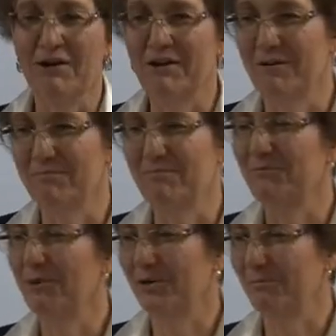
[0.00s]

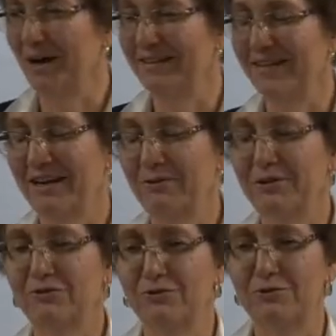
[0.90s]
One of mine that I
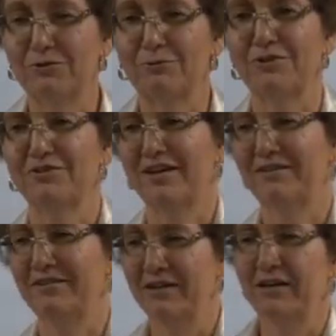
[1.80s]
always use was
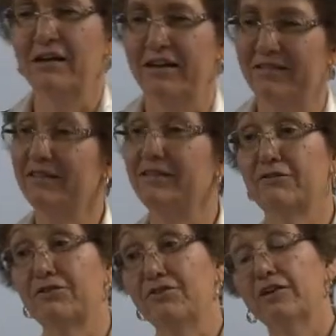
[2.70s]
that, and
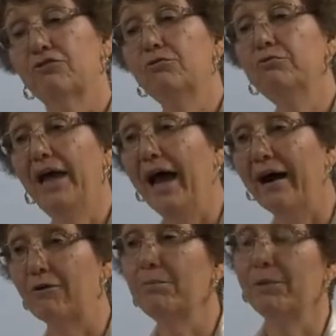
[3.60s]
this is not true
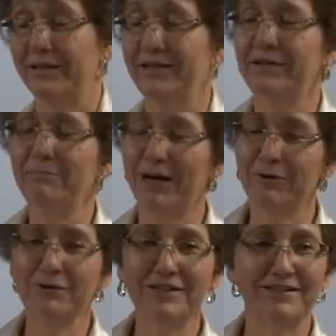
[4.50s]
now, but in
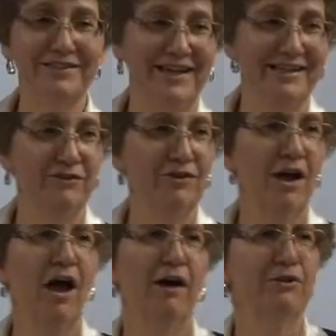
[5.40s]
my earlier
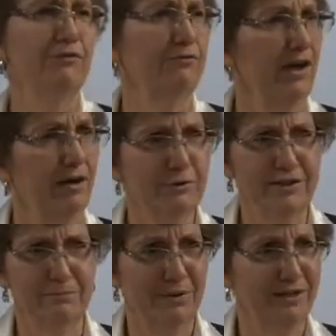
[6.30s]
days, I was
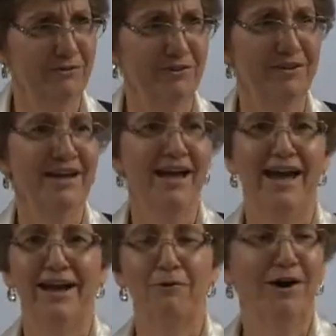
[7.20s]
very impatient.
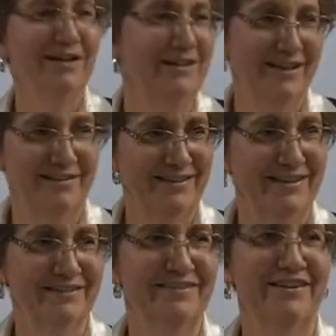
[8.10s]
And I wanted to
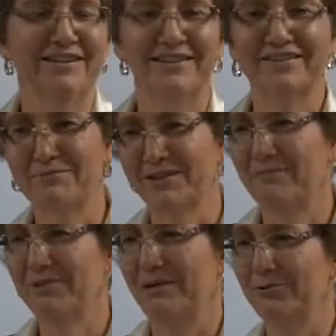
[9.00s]
get things done, and
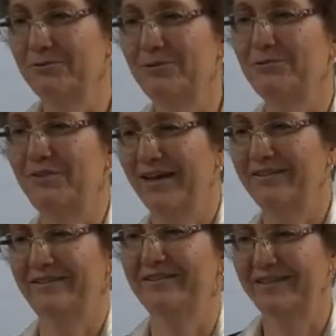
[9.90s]
sometimes I moved too
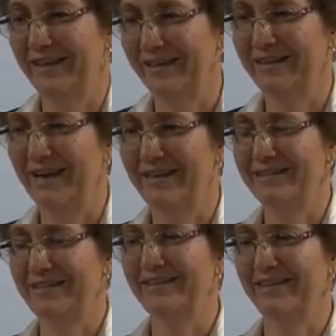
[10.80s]
fast
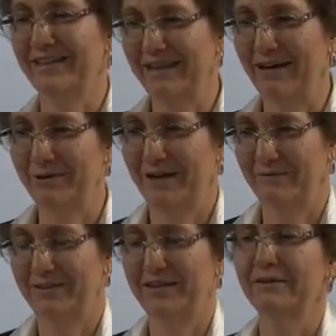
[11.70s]
and didn't think out
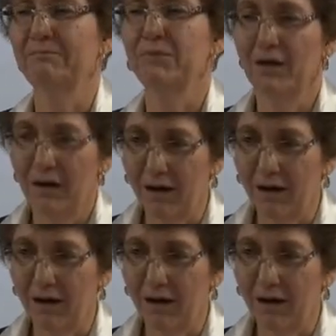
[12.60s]
everything.